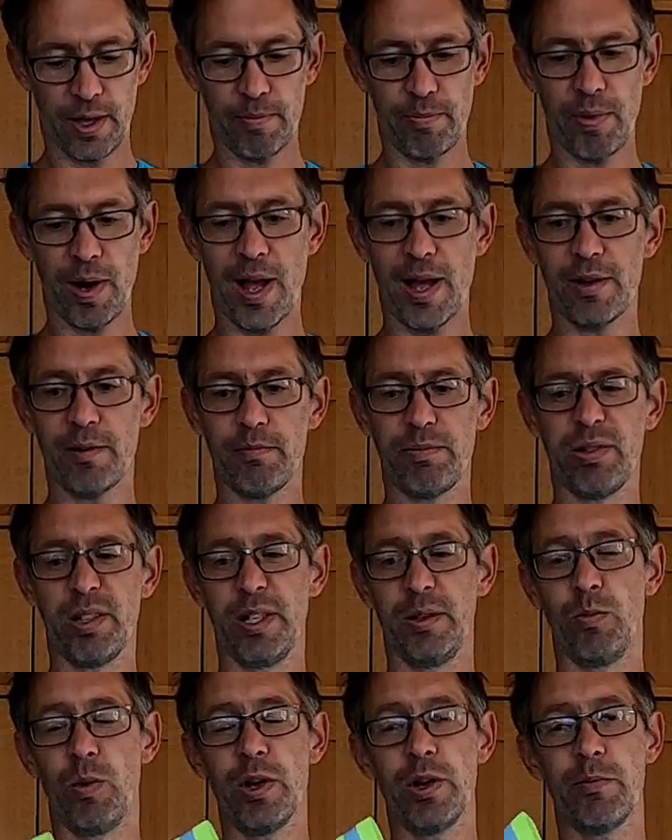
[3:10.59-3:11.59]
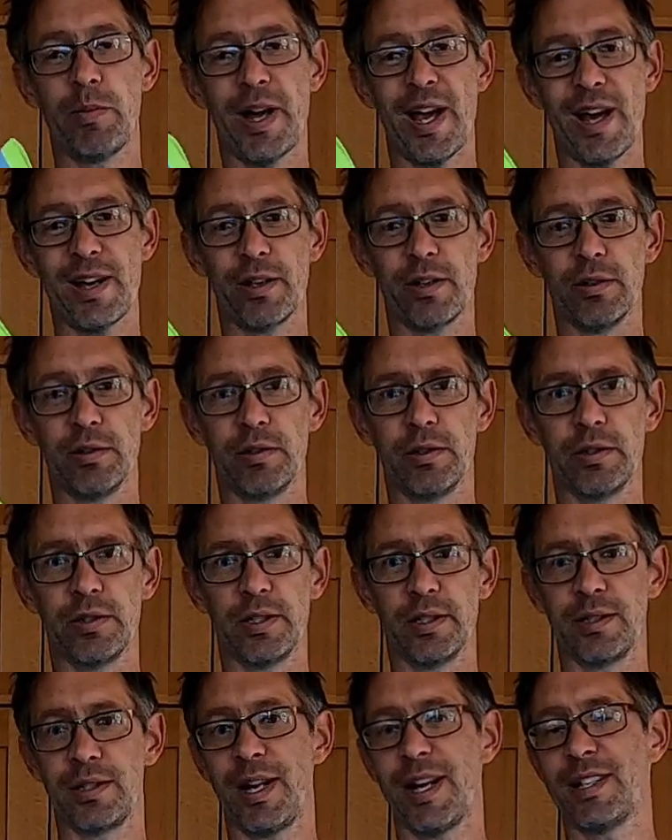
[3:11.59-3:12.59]
I plan on putting one on my ankle because
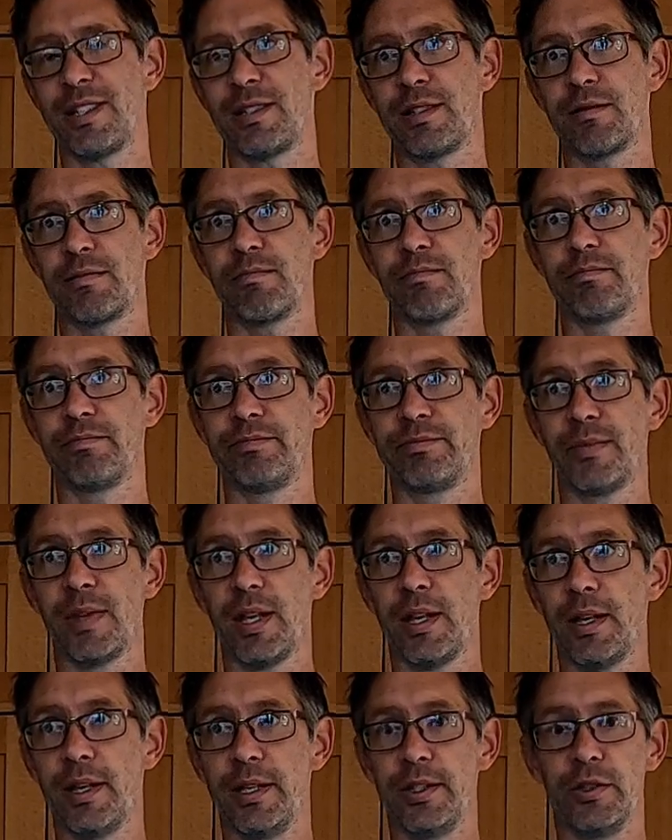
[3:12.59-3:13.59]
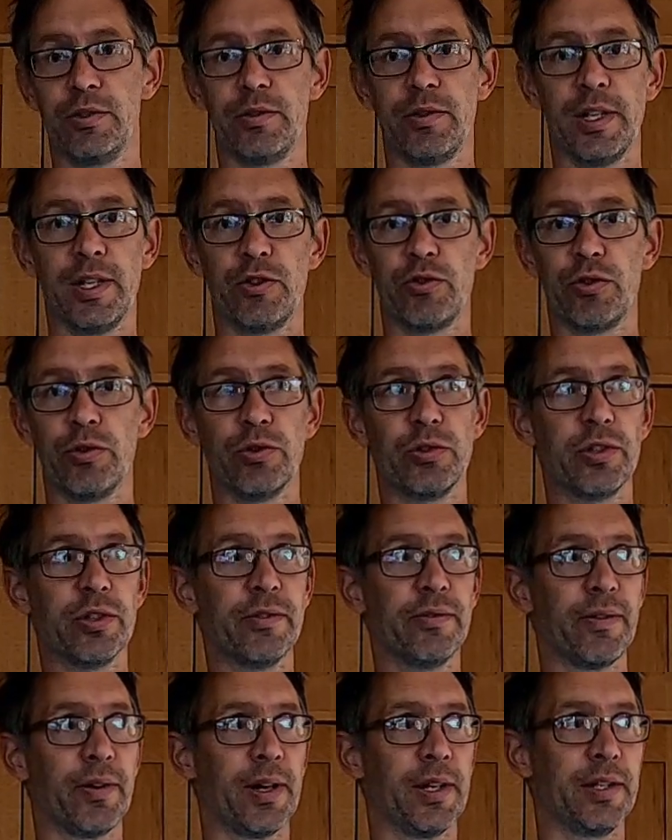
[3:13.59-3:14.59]
it's less
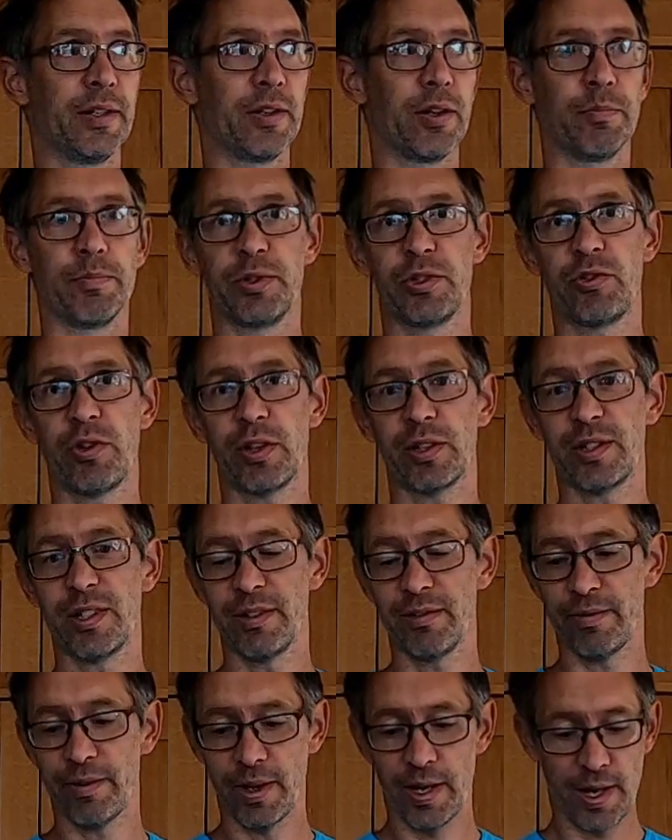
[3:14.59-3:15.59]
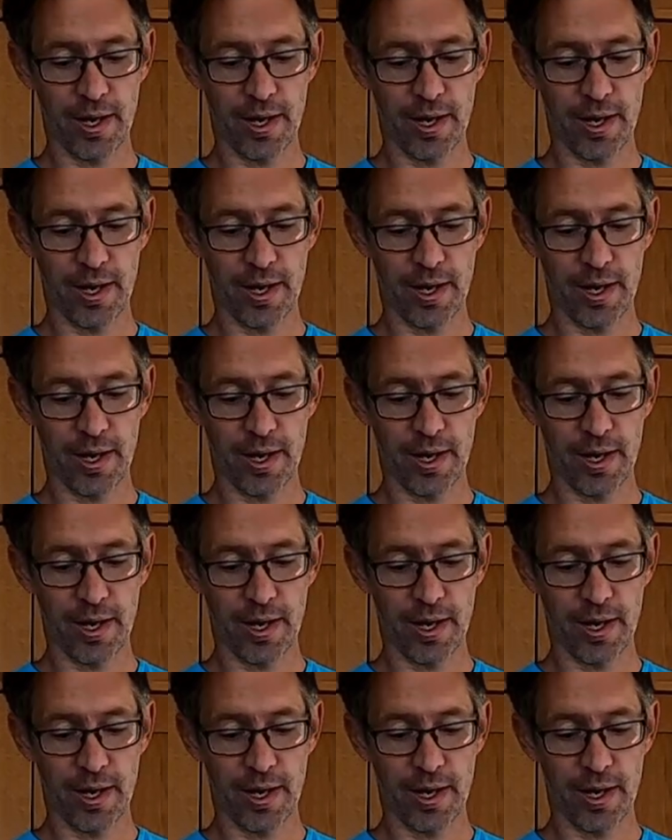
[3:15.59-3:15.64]
intrusive and obstructive,